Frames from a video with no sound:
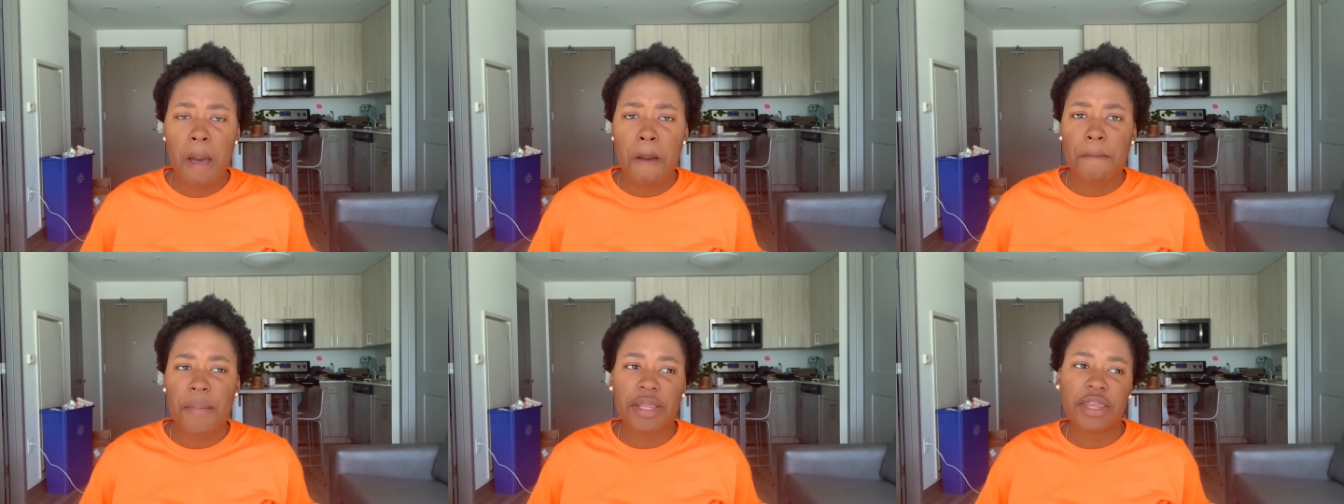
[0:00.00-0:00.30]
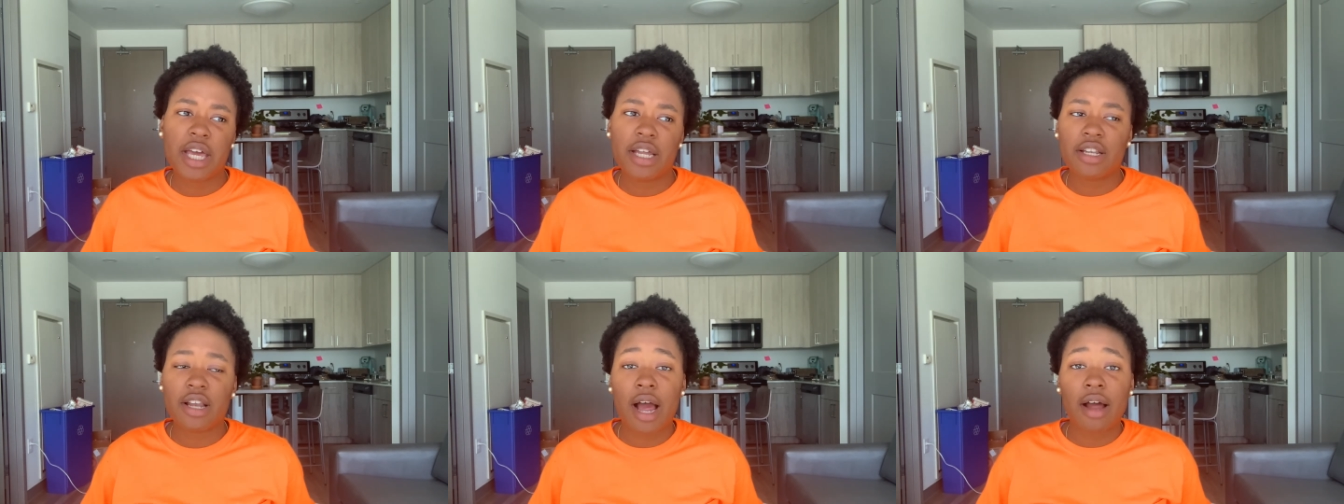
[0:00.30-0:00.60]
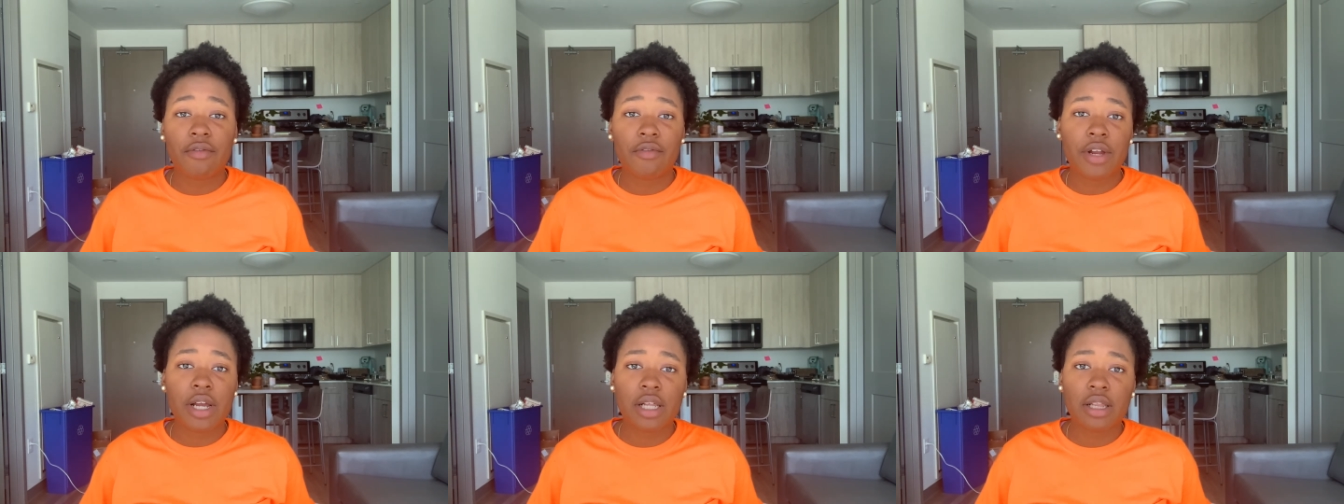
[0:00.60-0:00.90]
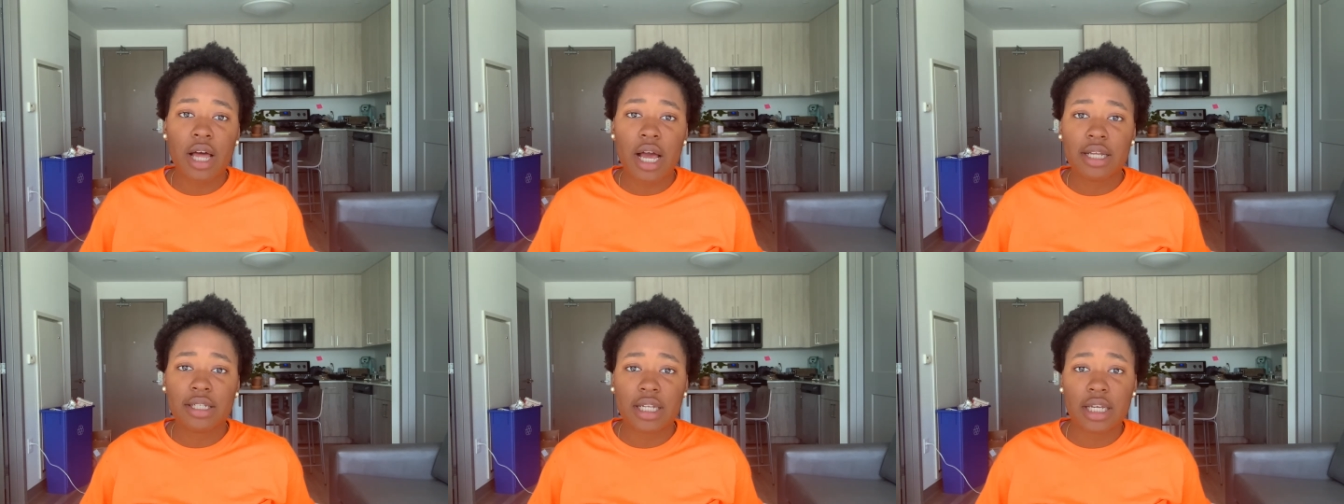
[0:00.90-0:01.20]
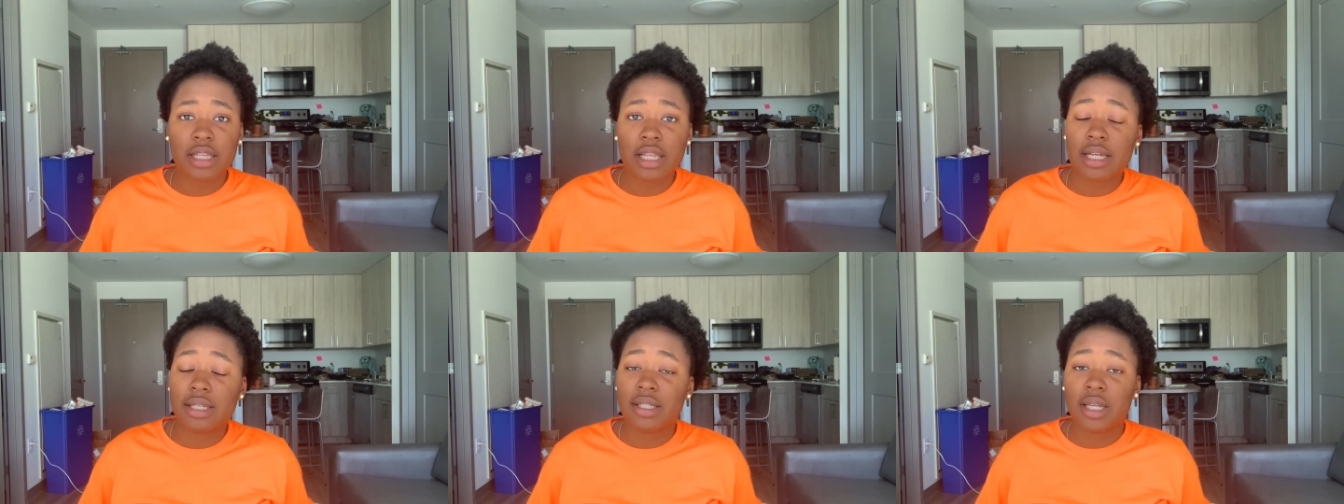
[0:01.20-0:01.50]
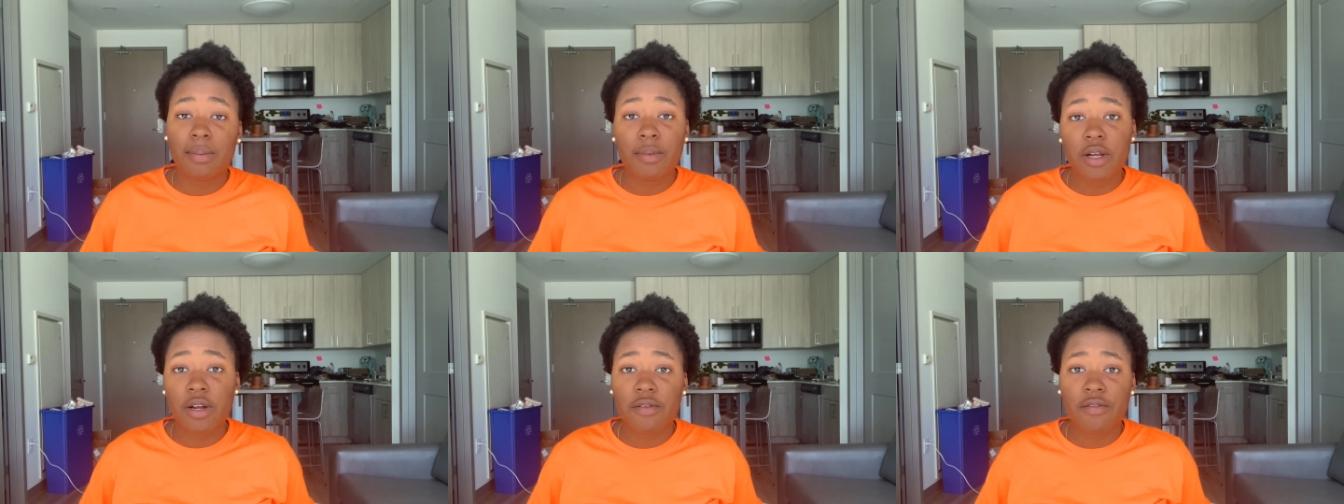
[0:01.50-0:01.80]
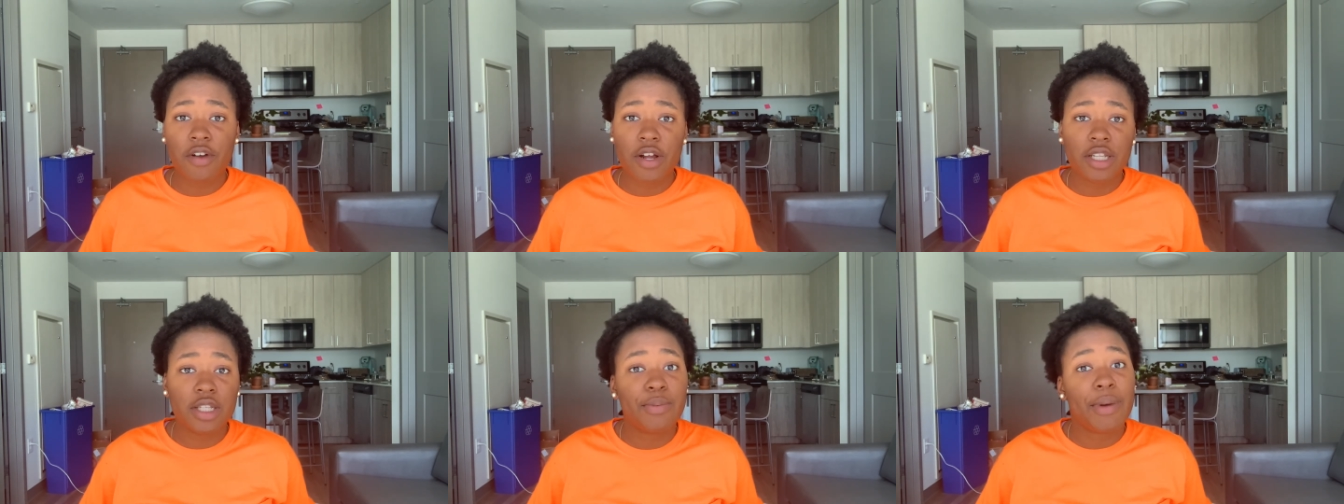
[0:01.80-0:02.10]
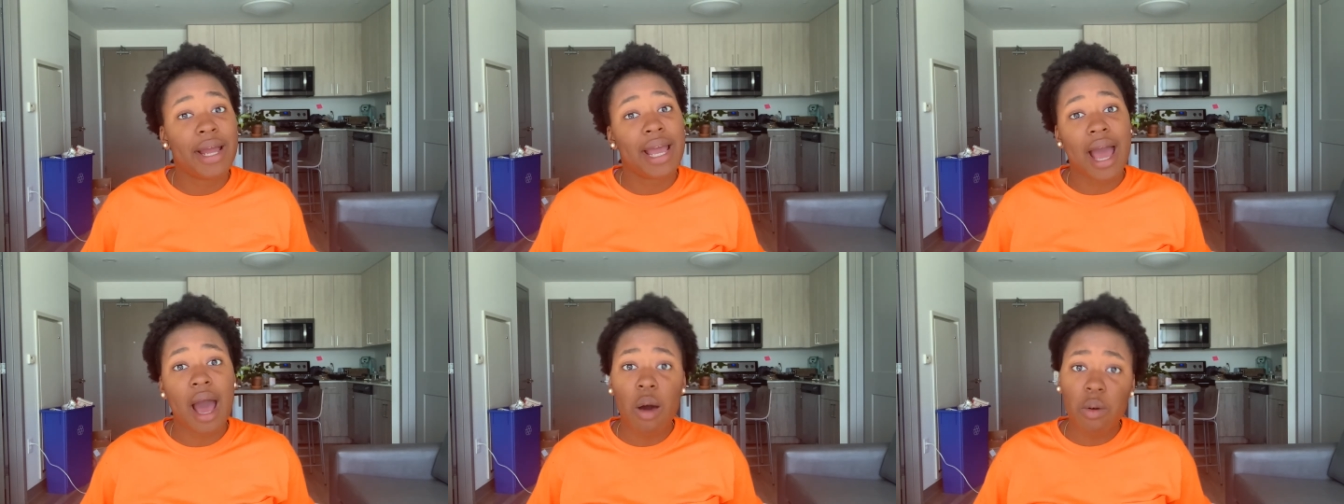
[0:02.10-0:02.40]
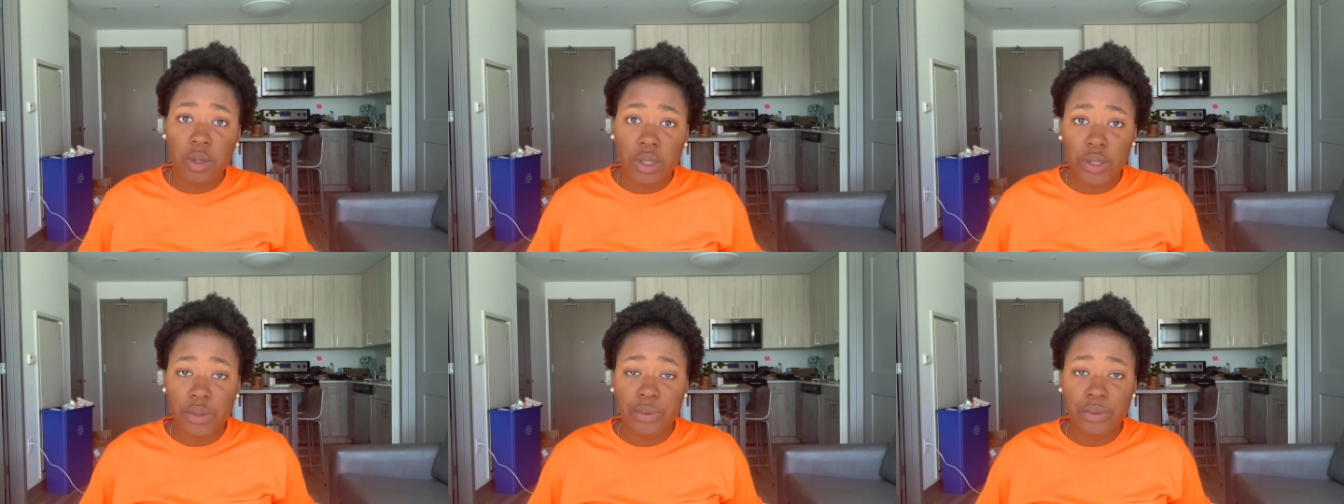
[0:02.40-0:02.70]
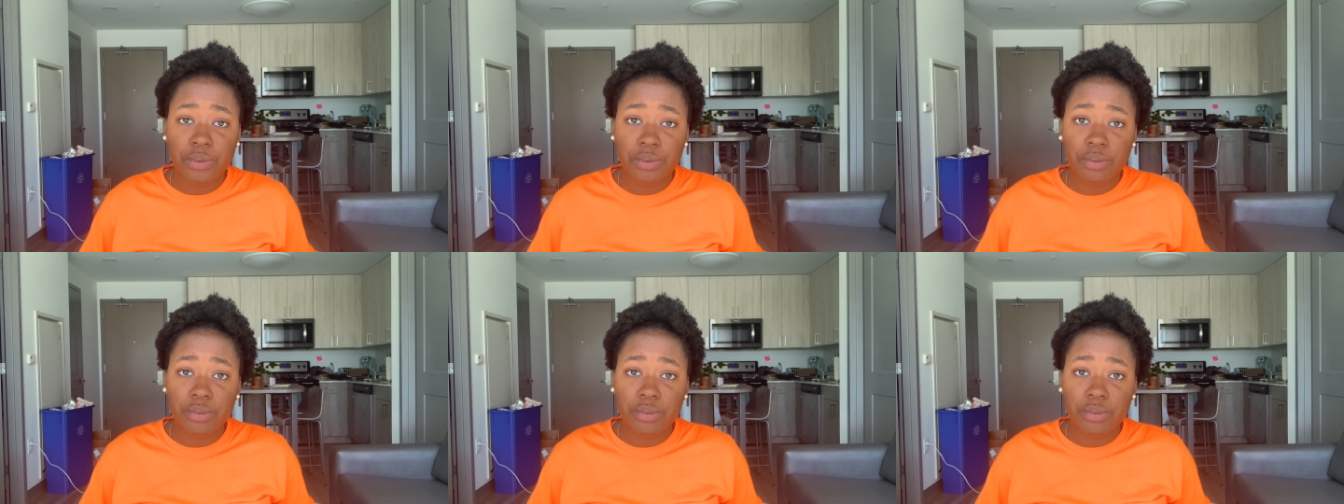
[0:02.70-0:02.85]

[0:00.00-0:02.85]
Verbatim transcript: but then not realizing that some of your friends might out you?